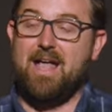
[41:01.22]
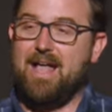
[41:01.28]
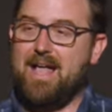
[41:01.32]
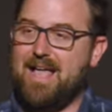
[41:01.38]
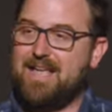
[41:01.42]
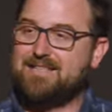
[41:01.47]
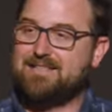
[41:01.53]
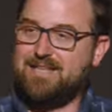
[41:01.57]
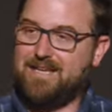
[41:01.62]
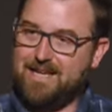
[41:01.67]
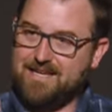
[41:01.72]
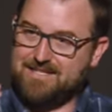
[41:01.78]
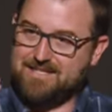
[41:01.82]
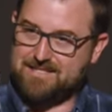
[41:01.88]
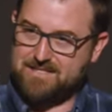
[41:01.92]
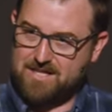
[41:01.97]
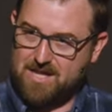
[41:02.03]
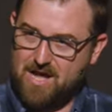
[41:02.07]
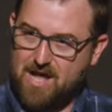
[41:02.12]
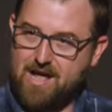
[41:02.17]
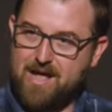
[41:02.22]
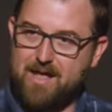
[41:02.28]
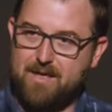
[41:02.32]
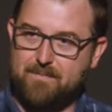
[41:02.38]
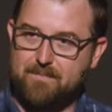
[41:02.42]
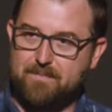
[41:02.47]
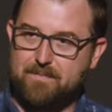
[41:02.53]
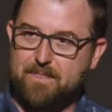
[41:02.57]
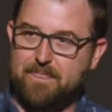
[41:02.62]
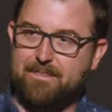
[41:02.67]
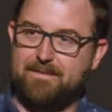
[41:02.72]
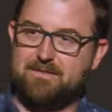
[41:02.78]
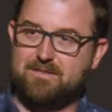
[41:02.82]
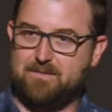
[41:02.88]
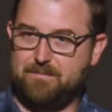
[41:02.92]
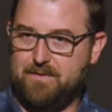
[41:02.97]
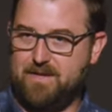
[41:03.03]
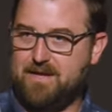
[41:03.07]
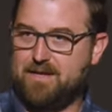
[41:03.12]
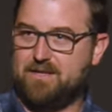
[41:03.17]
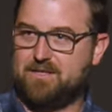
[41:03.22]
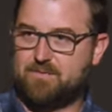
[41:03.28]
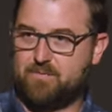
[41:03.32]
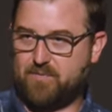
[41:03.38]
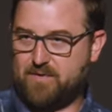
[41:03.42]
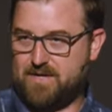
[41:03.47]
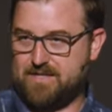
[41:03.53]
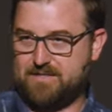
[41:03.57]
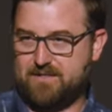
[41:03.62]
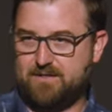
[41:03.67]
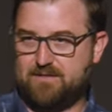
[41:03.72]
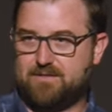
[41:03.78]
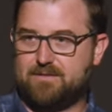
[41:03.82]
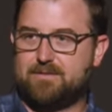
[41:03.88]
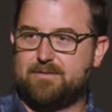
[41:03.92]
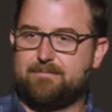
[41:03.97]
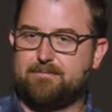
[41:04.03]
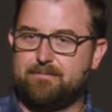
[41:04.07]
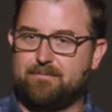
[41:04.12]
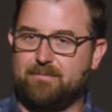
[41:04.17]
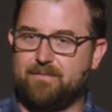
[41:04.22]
It takes time to be in His presence.